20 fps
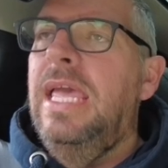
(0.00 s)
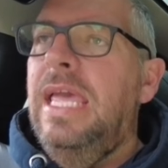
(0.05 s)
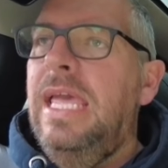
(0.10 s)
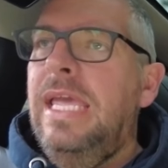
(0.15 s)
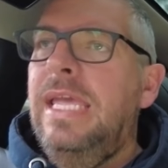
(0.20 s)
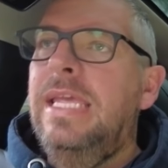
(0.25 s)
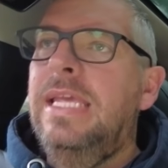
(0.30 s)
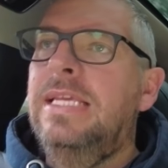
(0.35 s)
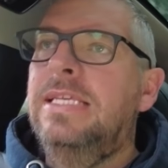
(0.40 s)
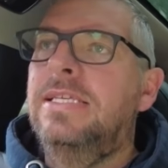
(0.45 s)

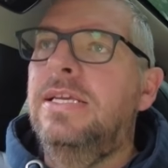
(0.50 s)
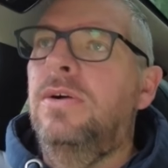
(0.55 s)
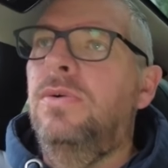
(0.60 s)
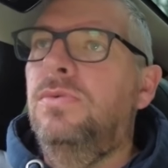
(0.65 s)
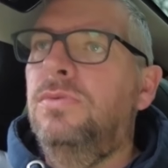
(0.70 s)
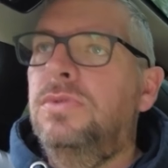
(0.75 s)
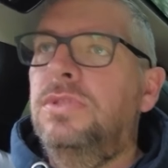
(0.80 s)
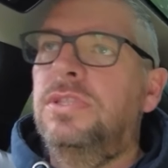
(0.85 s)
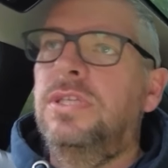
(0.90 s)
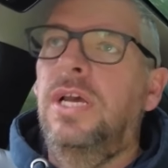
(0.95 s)
He is
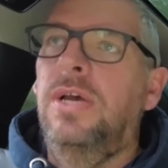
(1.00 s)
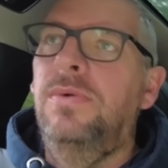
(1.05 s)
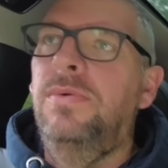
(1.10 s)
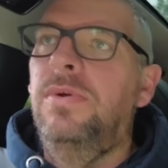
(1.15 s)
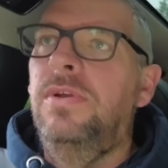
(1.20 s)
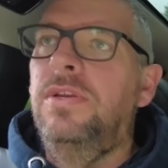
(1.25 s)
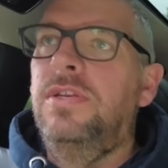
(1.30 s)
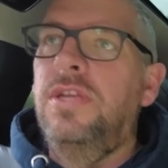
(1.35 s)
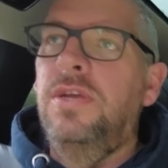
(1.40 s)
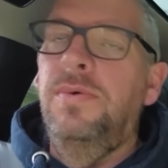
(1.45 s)
also
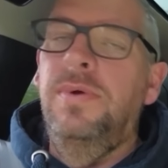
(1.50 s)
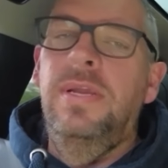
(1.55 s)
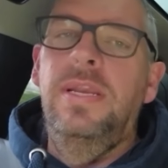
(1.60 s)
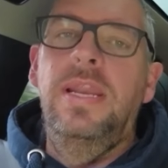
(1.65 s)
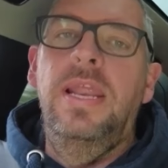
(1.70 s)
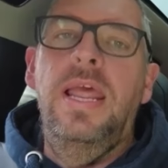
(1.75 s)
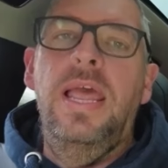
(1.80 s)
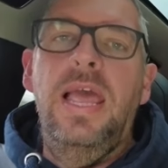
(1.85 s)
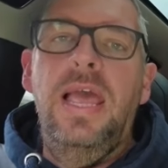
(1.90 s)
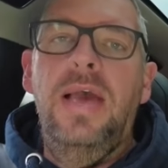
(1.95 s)

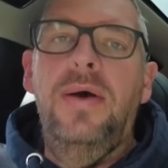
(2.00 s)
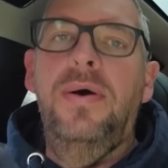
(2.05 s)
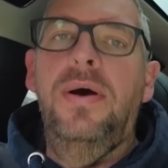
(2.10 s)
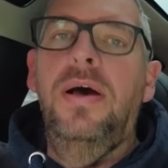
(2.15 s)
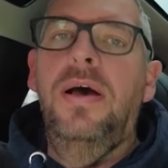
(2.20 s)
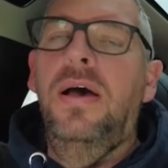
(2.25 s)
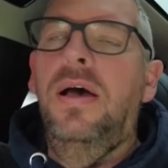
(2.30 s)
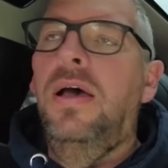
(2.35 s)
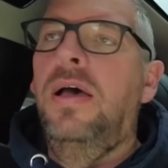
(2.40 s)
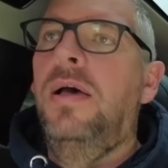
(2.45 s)
doing
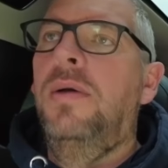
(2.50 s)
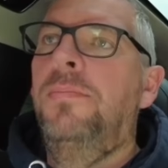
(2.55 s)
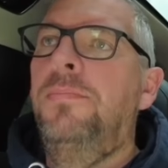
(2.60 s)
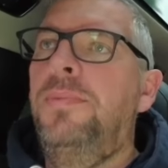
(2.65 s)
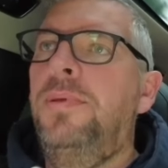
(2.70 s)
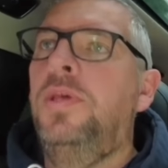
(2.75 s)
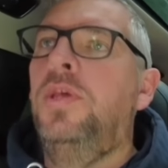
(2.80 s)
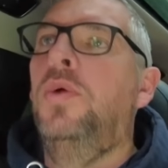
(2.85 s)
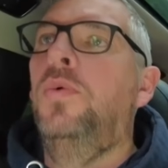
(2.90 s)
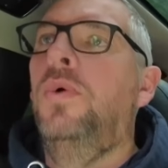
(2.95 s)
our
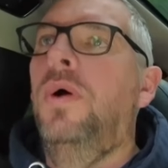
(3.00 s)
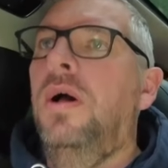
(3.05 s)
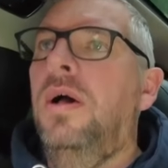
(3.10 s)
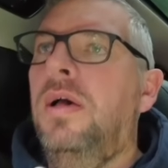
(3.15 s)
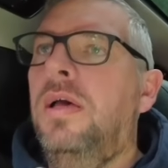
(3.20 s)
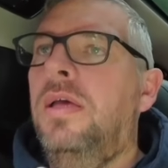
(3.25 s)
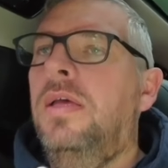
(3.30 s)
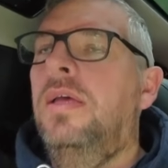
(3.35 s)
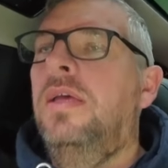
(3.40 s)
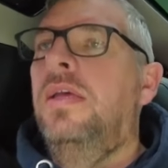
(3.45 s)
pure
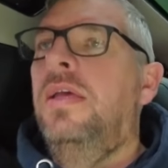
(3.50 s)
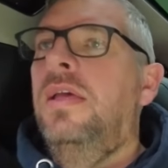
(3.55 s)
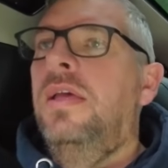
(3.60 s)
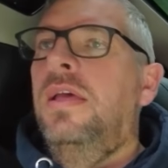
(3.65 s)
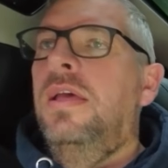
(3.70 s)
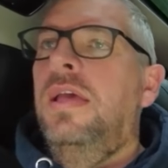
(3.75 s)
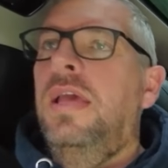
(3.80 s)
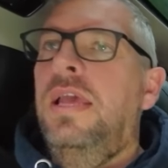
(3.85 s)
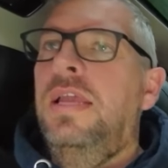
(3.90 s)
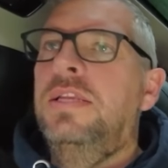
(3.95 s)

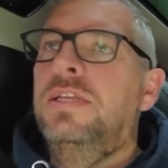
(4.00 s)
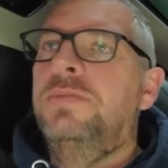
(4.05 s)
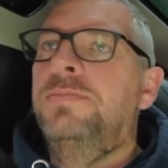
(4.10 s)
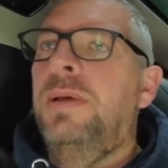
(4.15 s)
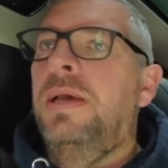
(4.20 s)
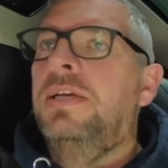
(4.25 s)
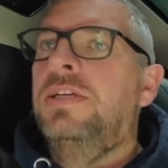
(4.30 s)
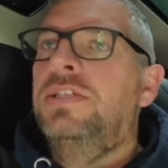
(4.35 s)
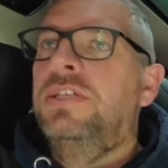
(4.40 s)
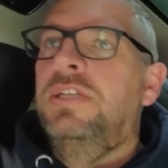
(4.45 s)

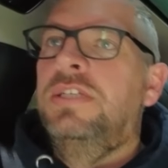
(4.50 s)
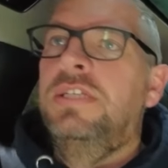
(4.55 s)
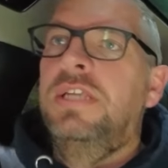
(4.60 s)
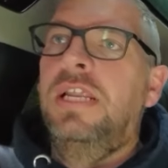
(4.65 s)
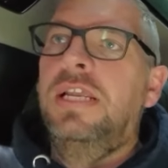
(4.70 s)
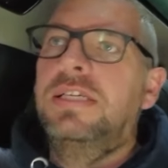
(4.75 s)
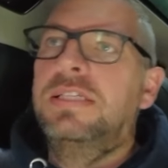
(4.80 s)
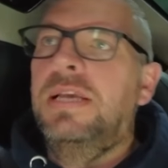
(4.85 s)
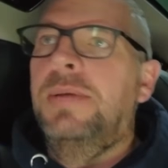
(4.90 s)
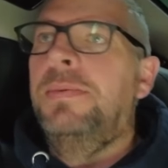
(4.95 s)
inspections
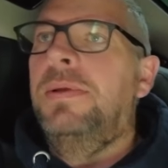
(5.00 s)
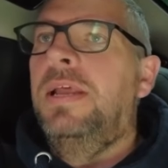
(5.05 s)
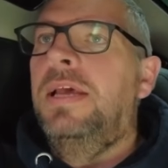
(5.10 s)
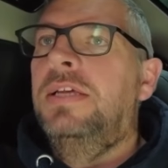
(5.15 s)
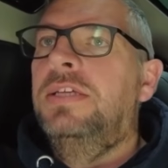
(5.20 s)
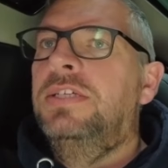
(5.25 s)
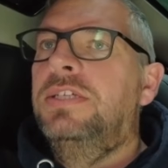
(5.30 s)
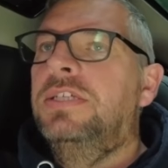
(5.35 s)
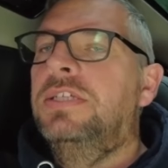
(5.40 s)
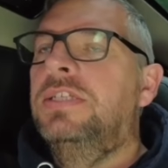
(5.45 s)
and
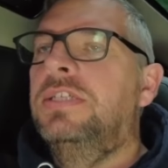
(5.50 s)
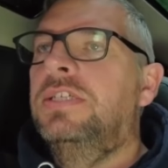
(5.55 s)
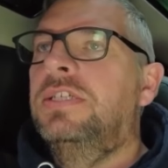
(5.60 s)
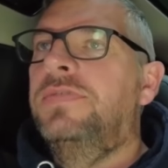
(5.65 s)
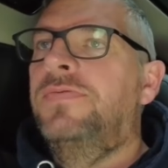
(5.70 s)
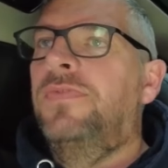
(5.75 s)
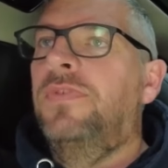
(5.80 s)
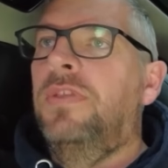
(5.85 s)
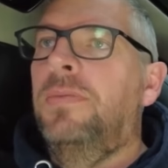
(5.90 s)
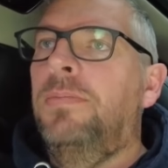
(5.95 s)
examinations
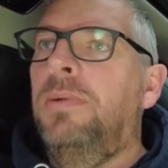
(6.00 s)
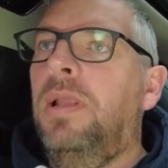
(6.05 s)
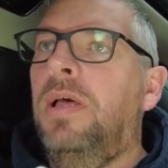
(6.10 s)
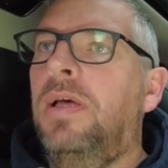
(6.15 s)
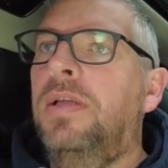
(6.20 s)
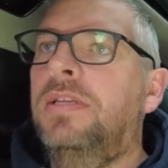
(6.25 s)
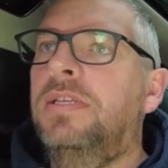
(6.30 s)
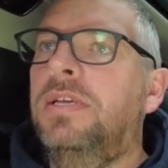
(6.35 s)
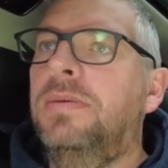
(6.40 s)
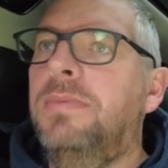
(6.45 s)
for the
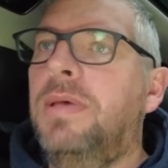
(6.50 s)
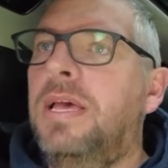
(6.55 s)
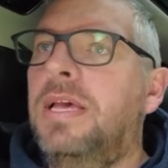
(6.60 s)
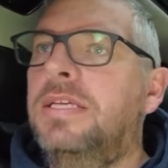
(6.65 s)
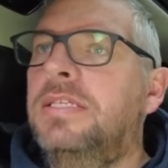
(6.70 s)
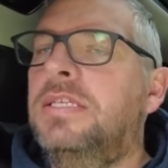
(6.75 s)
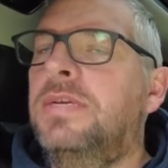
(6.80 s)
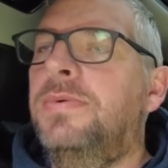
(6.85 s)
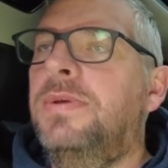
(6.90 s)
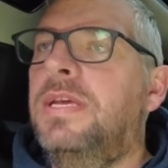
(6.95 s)
plant up there,
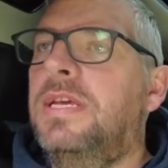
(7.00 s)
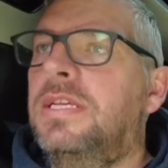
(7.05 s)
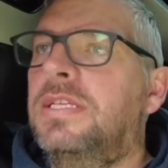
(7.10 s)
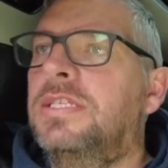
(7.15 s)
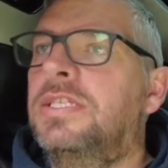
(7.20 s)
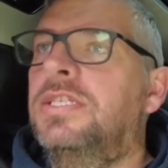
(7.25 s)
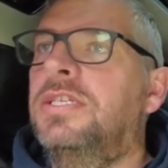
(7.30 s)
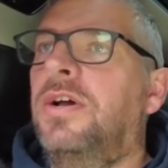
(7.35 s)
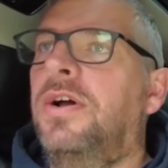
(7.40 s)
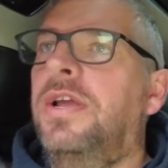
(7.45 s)
so we can
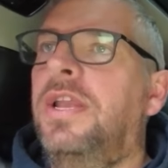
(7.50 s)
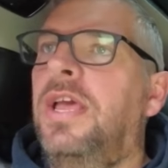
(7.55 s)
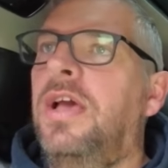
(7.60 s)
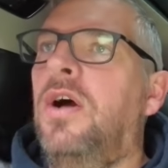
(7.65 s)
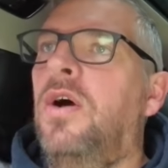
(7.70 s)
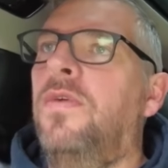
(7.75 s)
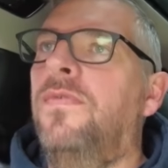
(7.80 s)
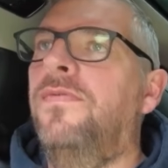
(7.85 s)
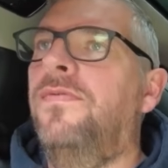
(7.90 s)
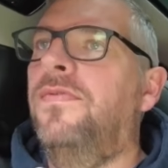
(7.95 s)
sign it
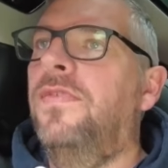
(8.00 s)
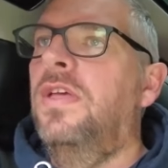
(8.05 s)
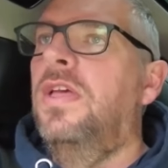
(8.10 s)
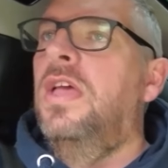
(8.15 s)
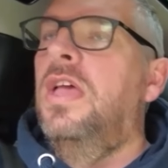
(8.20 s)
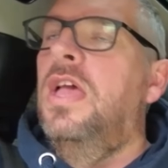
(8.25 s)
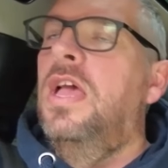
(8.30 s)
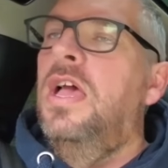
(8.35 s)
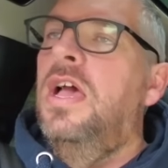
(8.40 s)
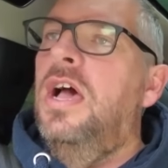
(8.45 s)
off
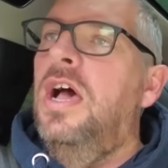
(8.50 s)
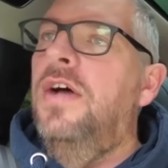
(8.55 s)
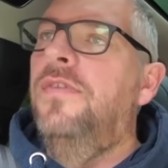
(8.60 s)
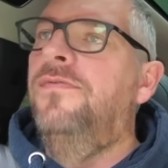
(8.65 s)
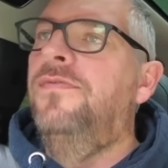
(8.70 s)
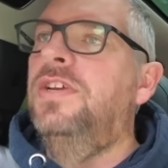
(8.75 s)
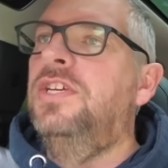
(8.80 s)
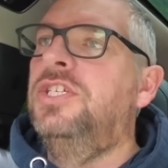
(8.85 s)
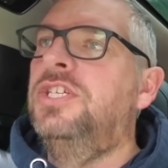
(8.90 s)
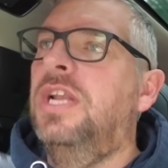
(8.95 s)

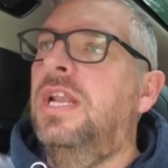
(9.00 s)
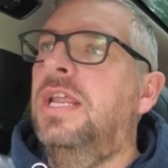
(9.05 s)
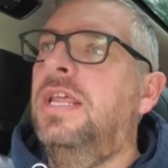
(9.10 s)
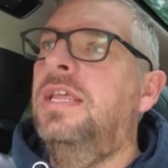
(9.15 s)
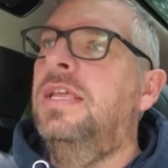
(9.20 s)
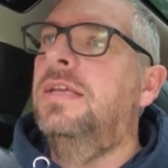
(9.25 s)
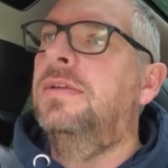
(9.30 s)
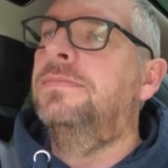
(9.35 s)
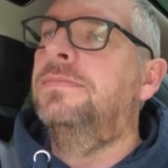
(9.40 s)
officially